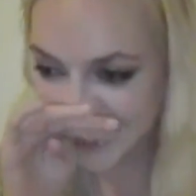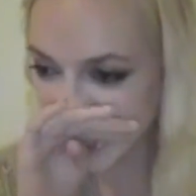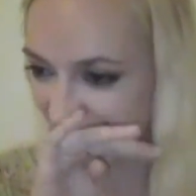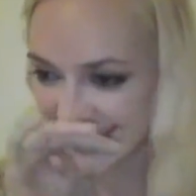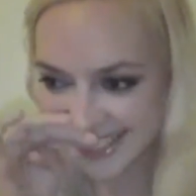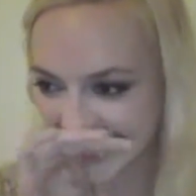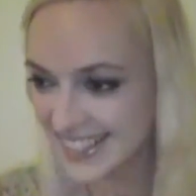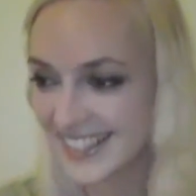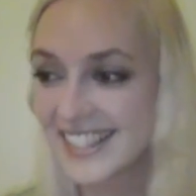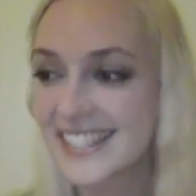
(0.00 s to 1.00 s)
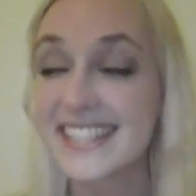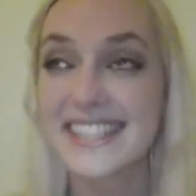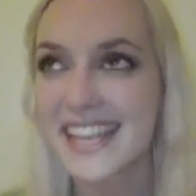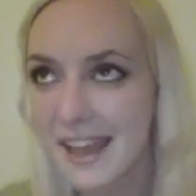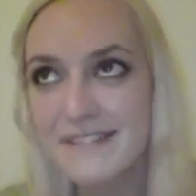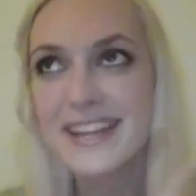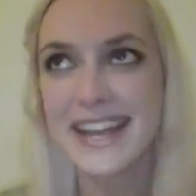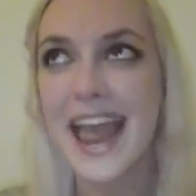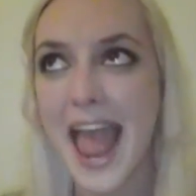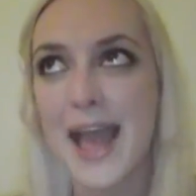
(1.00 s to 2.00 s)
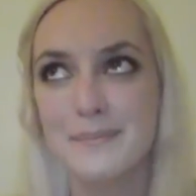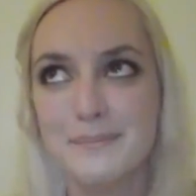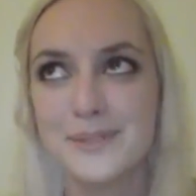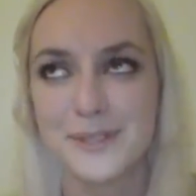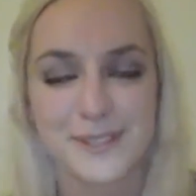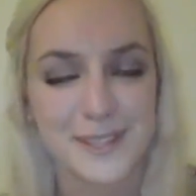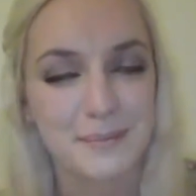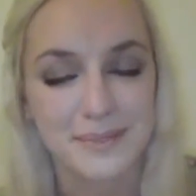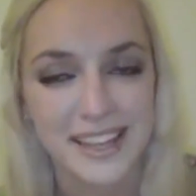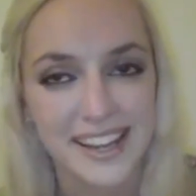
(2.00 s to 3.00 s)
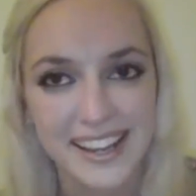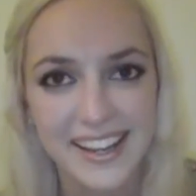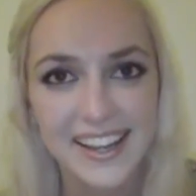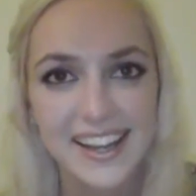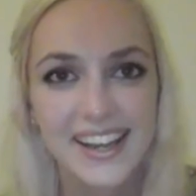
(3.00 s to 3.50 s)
like 7 M's or something.